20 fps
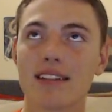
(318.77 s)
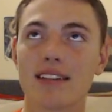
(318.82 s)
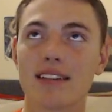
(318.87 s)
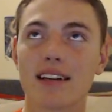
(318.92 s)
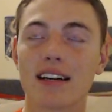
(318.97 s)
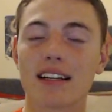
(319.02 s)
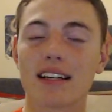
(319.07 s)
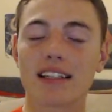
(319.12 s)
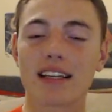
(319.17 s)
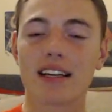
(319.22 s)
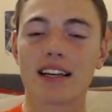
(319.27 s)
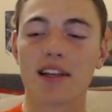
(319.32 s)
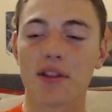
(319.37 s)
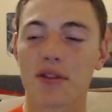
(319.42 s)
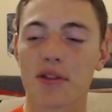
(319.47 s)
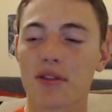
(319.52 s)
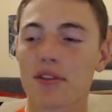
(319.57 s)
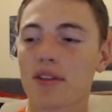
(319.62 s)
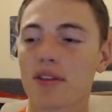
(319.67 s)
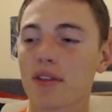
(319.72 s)
I
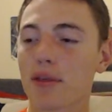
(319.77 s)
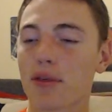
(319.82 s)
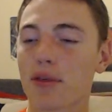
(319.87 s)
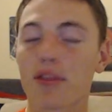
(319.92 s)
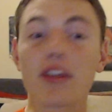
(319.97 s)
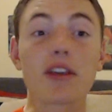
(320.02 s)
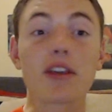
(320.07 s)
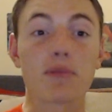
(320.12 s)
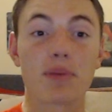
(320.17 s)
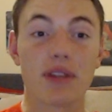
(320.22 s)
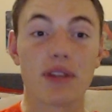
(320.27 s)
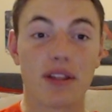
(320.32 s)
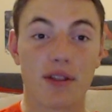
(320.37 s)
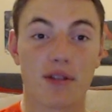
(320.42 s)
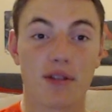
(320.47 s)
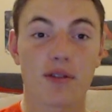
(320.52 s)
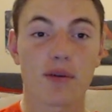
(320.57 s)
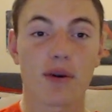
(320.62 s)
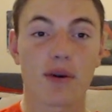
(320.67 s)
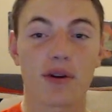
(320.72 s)
guess, think
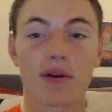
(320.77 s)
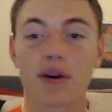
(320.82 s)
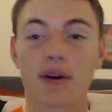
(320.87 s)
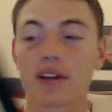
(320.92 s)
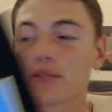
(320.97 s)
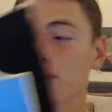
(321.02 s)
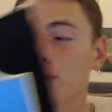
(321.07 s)
piece. So I'll go ahead and